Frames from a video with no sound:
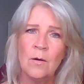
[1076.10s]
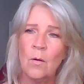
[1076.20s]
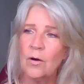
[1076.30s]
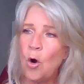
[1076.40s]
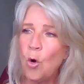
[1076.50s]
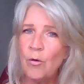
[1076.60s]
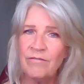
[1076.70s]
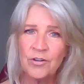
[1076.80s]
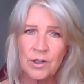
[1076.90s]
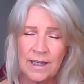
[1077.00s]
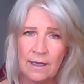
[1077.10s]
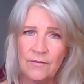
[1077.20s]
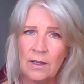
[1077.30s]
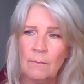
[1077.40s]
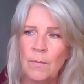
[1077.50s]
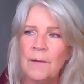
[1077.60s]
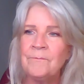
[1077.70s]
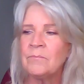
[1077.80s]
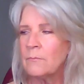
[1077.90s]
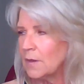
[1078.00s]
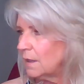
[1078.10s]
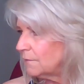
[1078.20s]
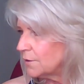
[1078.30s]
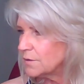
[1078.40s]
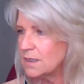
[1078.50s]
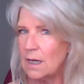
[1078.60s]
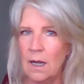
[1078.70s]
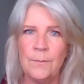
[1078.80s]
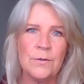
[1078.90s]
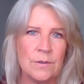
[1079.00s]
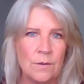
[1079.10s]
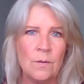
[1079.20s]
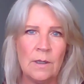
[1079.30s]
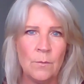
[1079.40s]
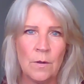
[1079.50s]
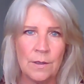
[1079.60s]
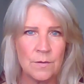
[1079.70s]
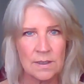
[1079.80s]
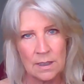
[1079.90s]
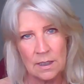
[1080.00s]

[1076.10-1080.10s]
or over giving, but if there's an opportunity where you see